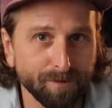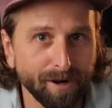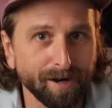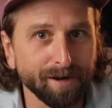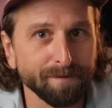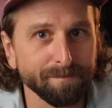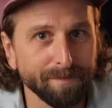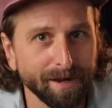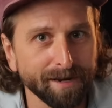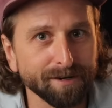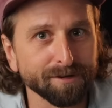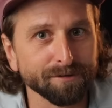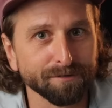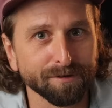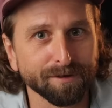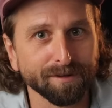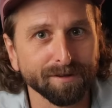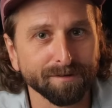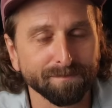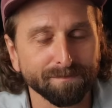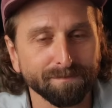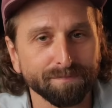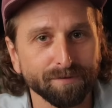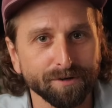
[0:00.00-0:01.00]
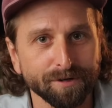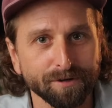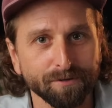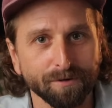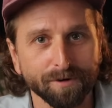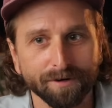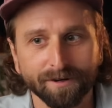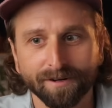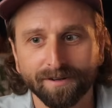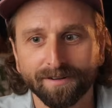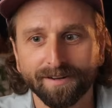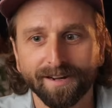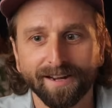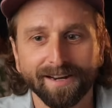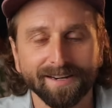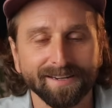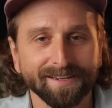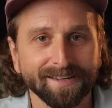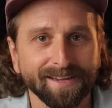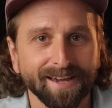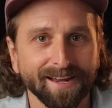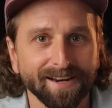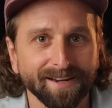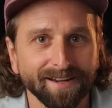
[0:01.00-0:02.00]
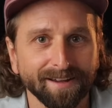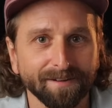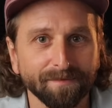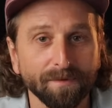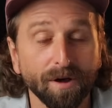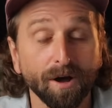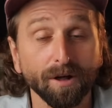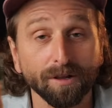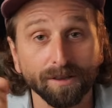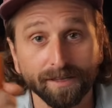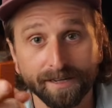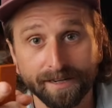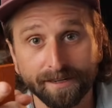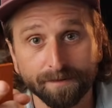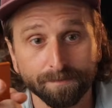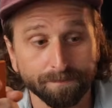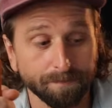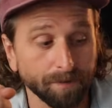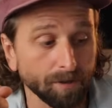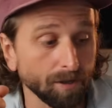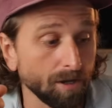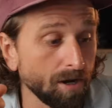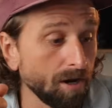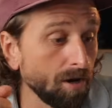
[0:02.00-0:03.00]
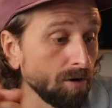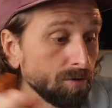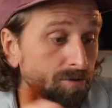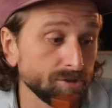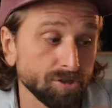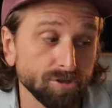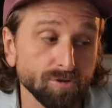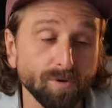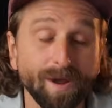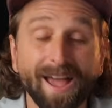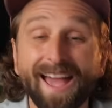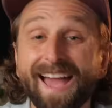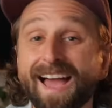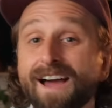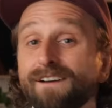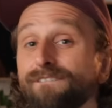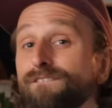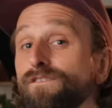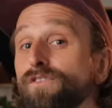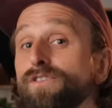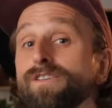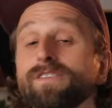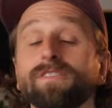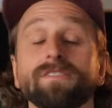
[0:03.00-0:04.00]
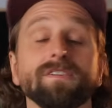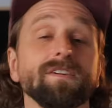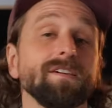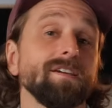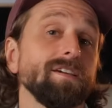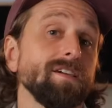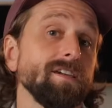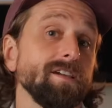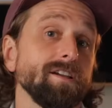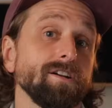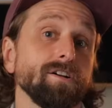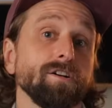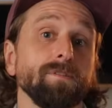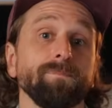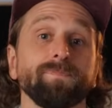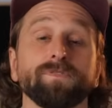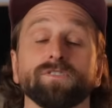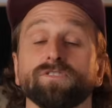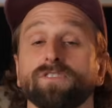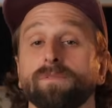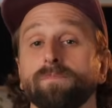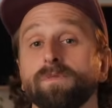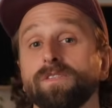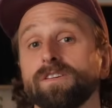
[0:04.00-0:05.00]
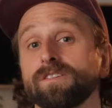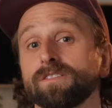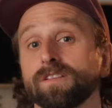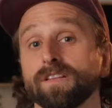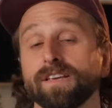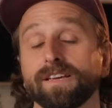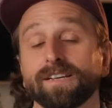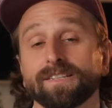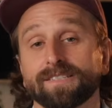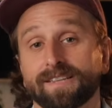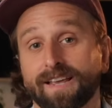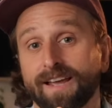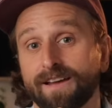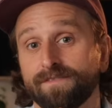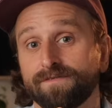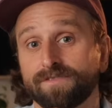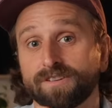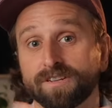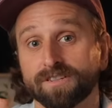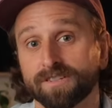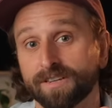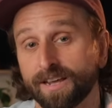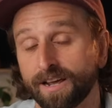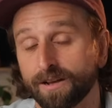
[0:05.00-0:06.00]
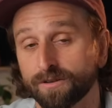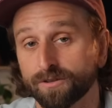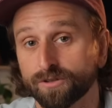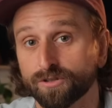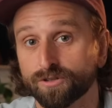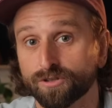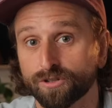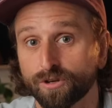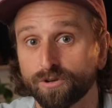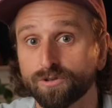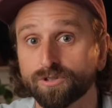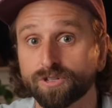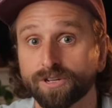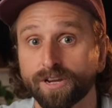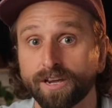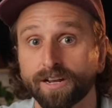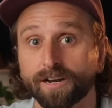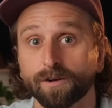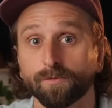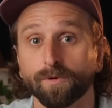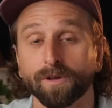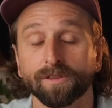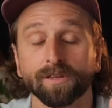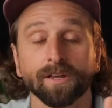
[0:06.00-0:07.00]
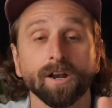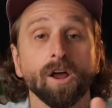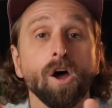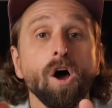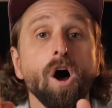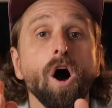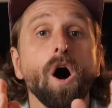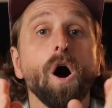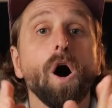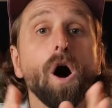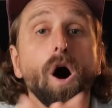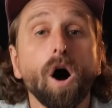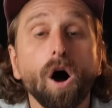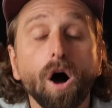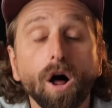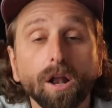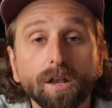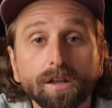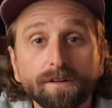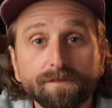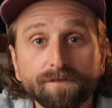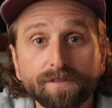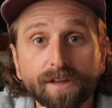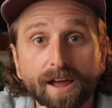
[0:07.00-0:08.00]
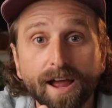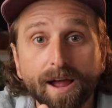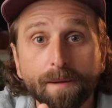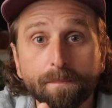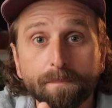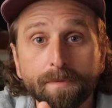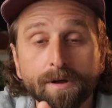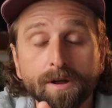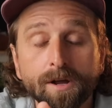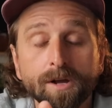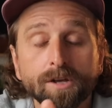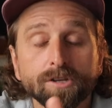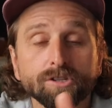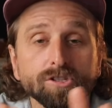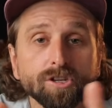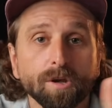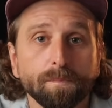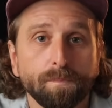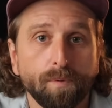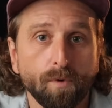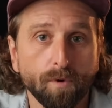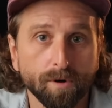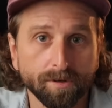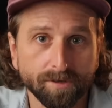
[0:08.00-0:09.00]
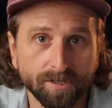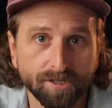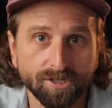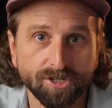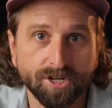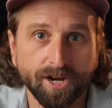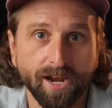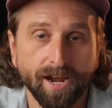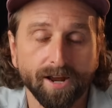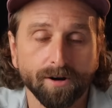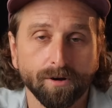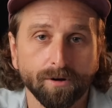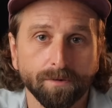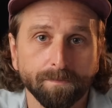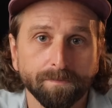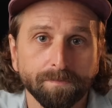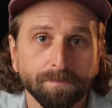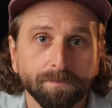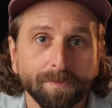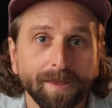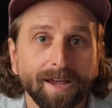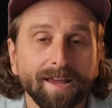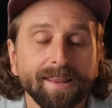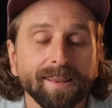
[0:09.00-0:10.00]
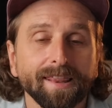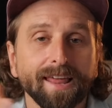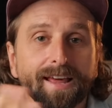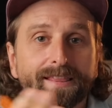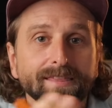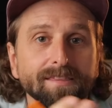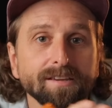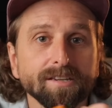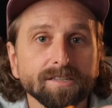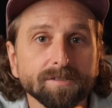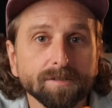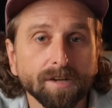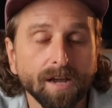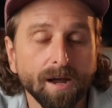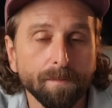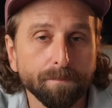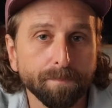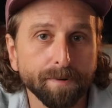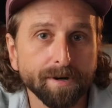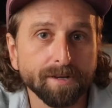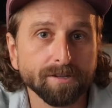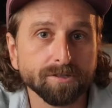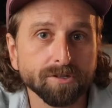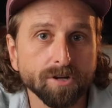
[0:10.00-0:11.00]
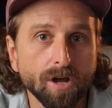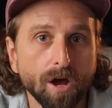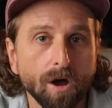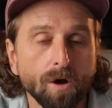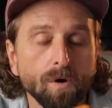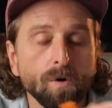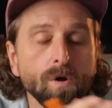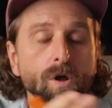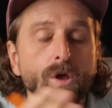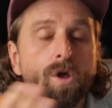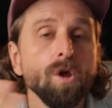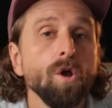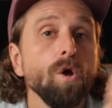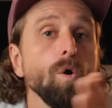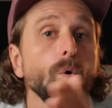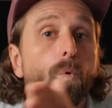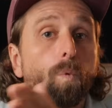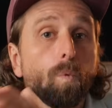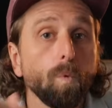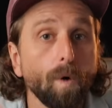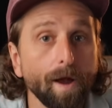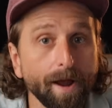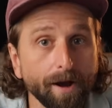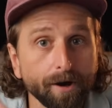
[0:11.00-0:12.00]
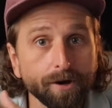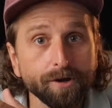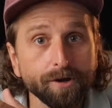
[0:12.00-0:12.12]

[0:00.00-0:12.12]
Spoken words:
recommend doing the pre-order and getting it. I'll link below to everything here. Some of these links have discounts associated with it. All of them support the channel and let these companies know where